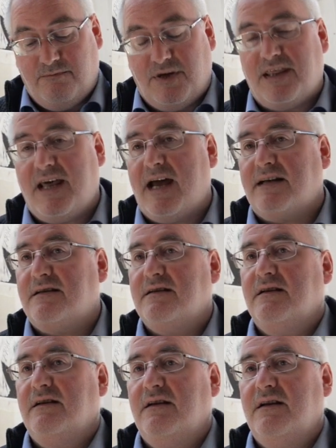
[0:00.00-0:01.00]
but that
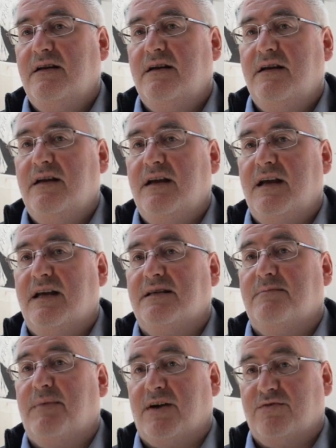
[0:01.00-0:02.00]

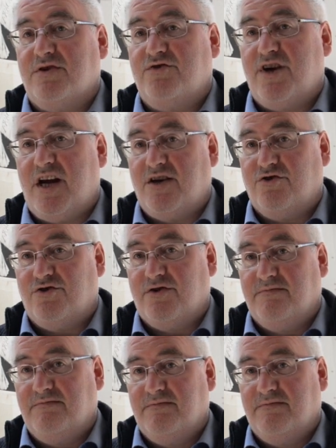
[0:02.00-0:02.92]
is about to change.